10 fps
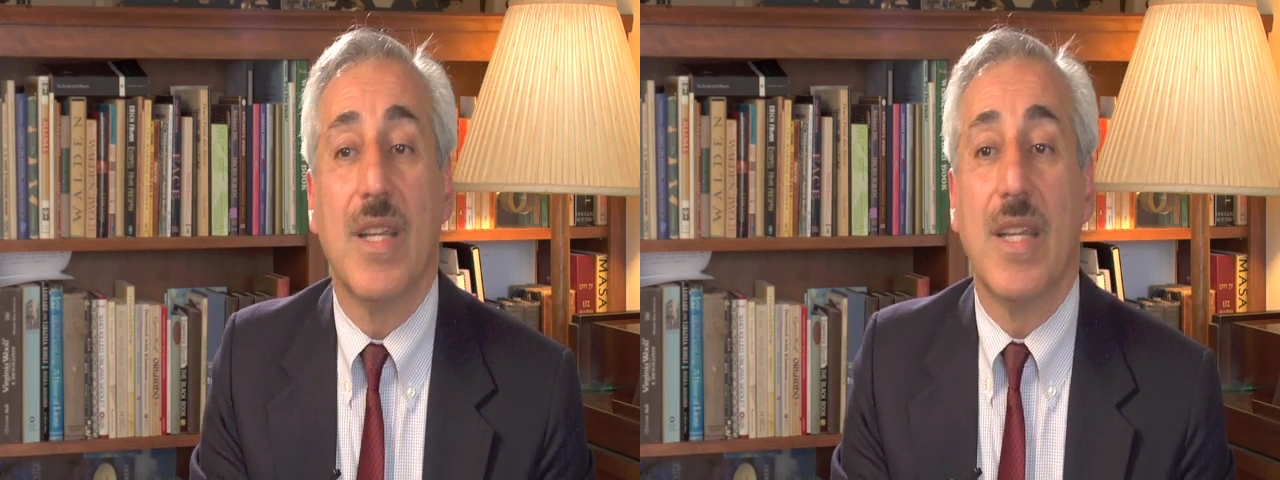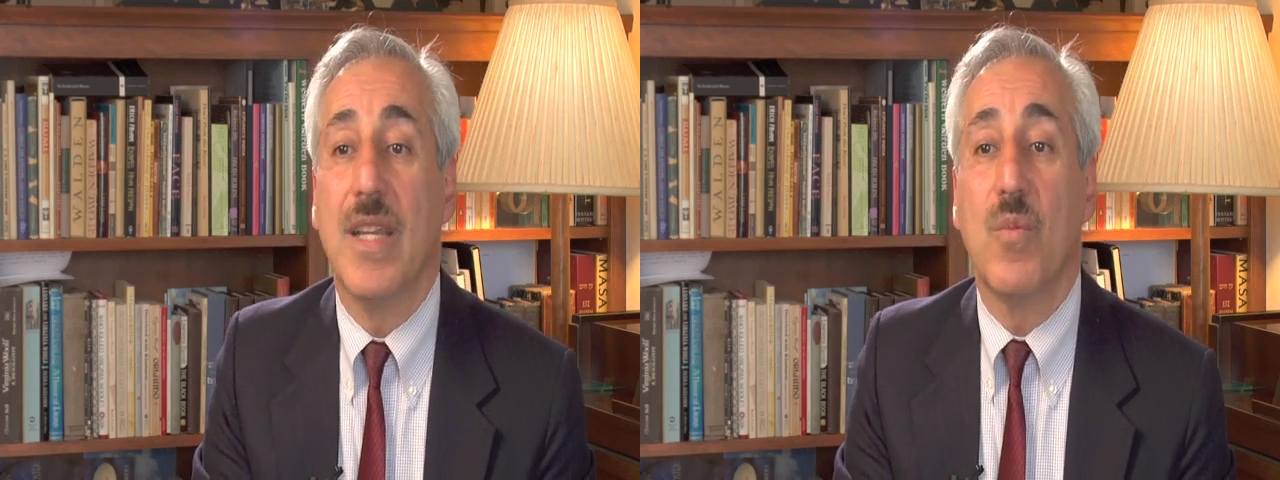
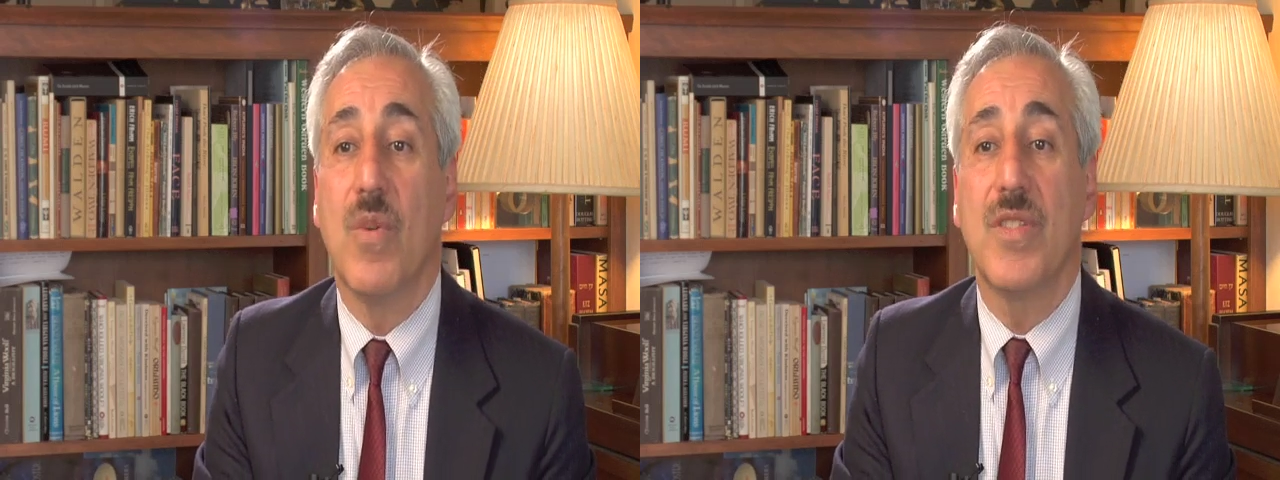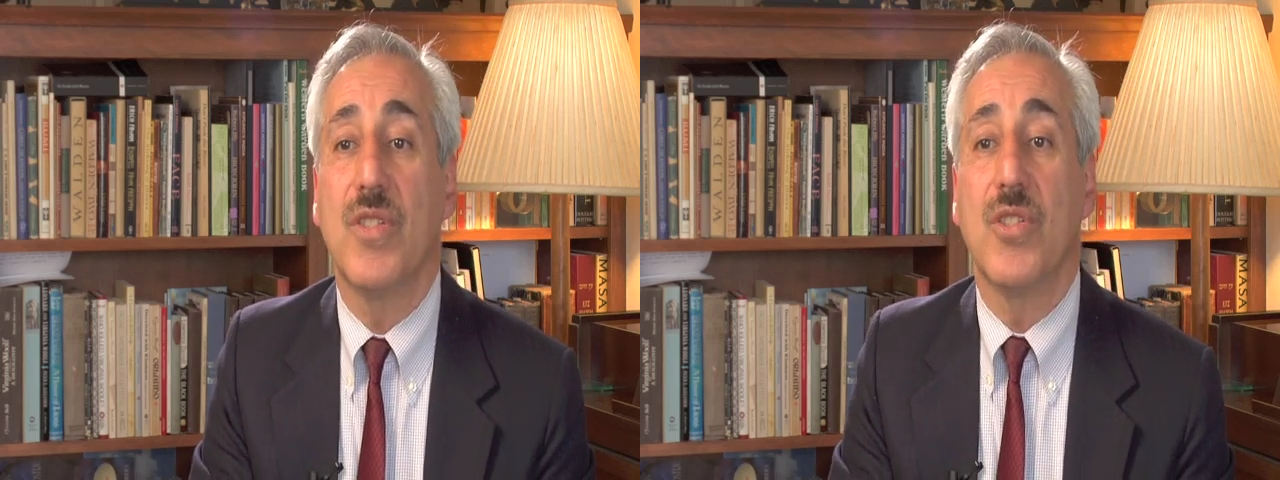It
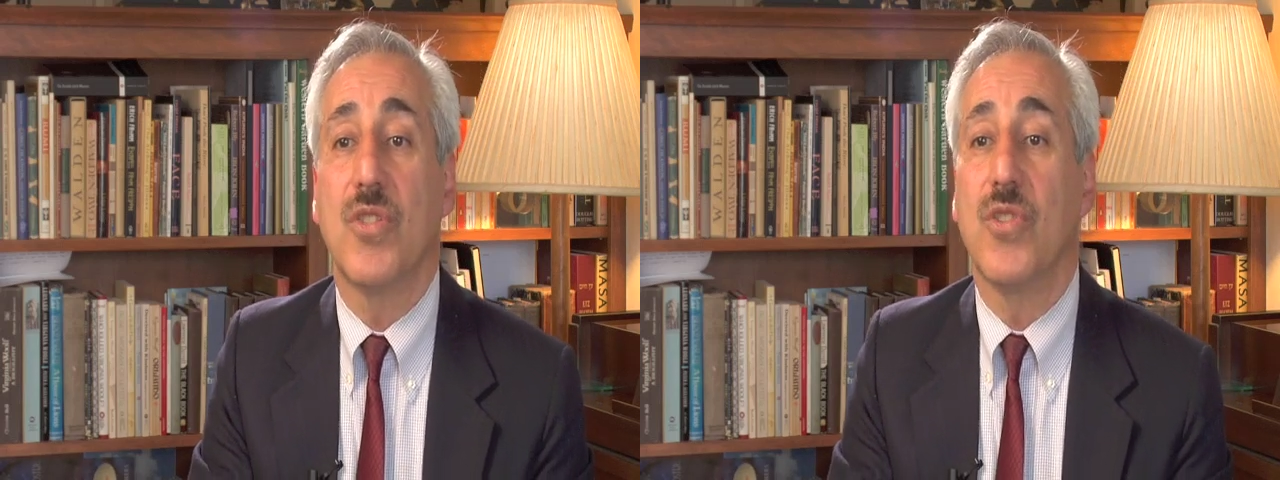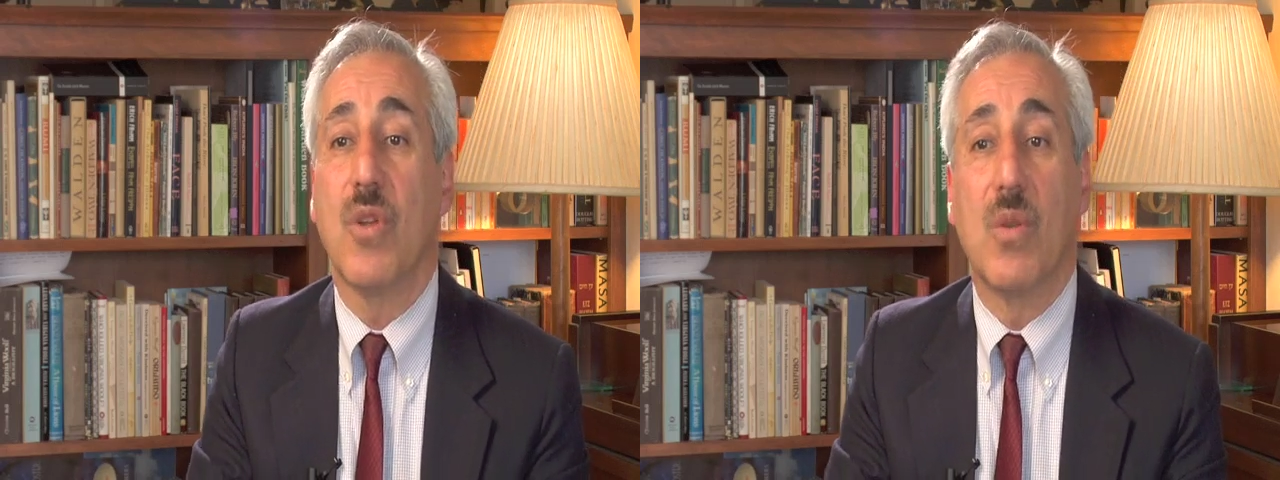wasn't just
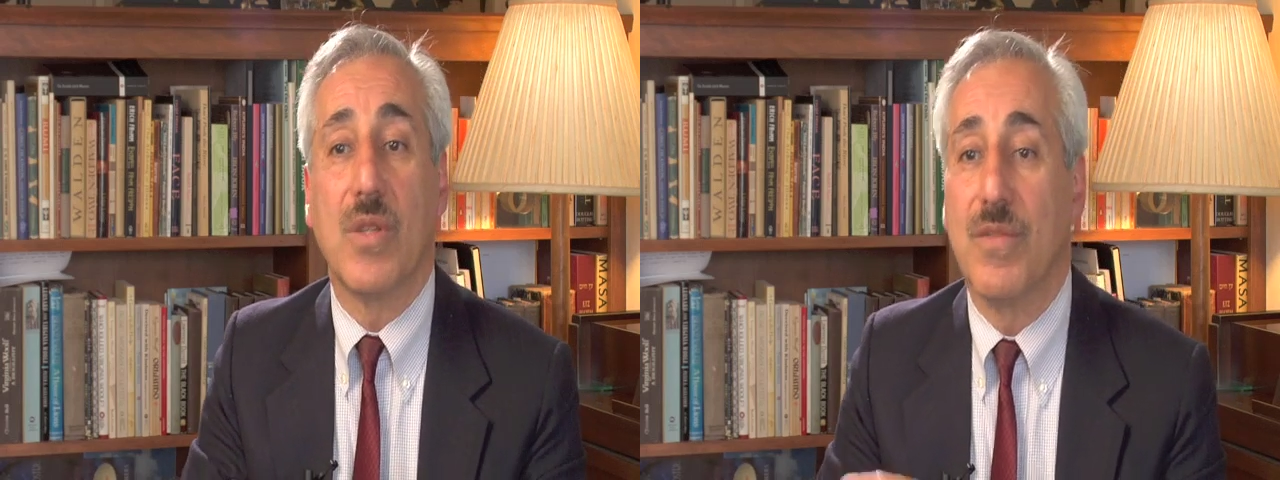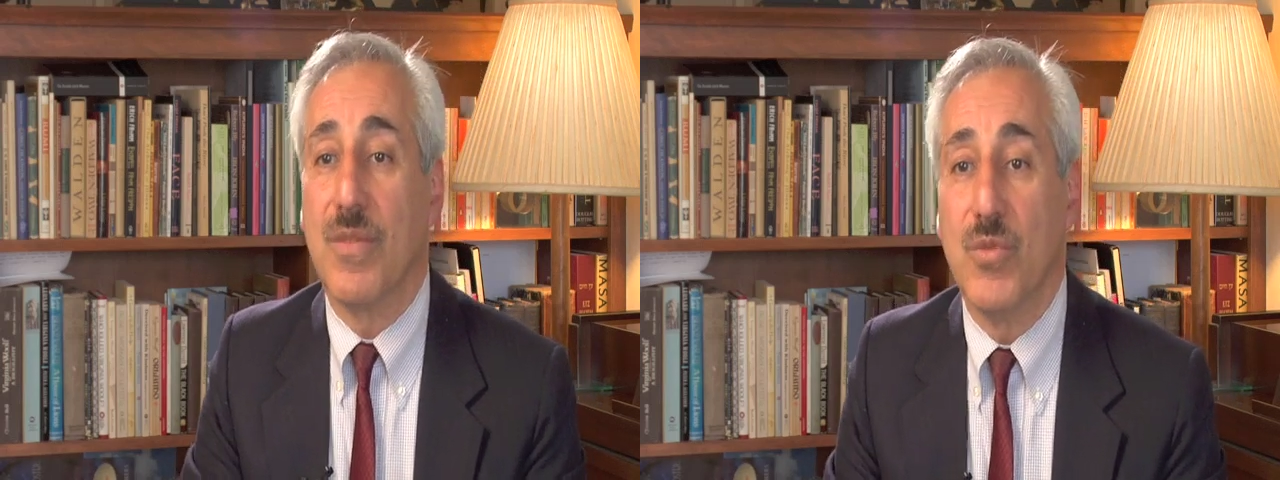
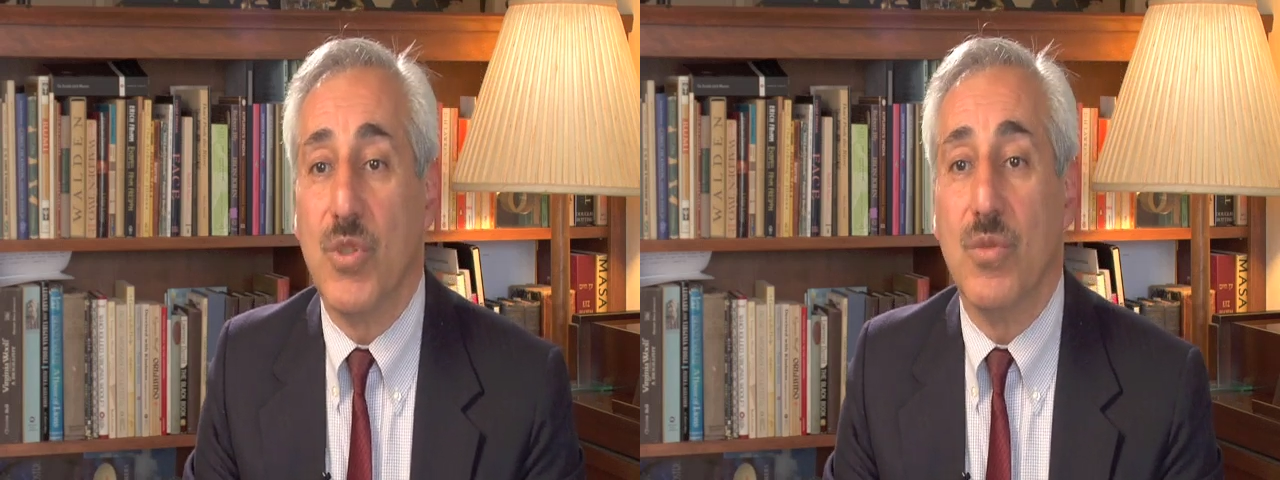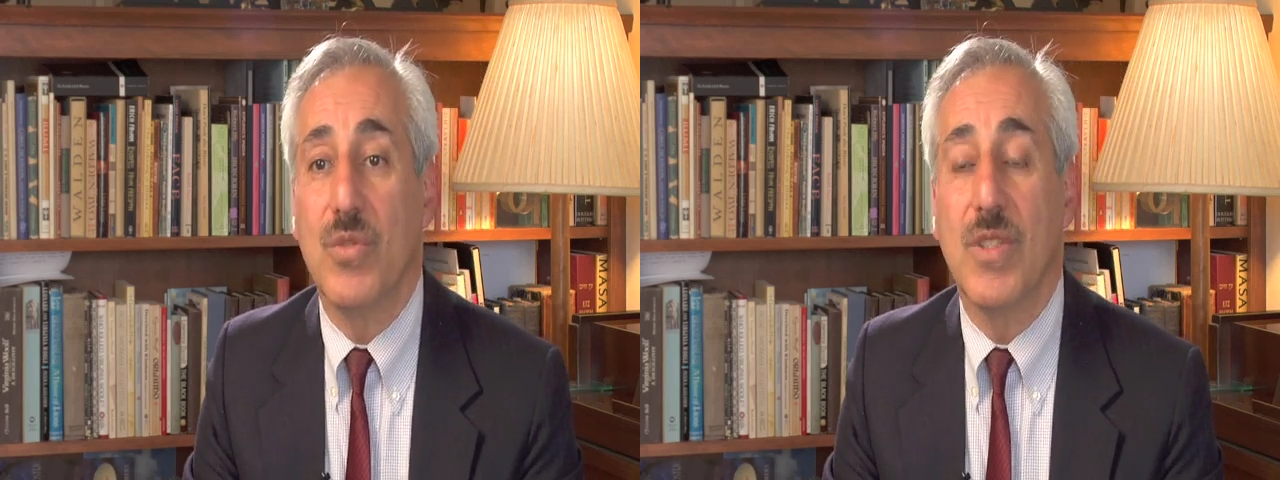stolen from Jews,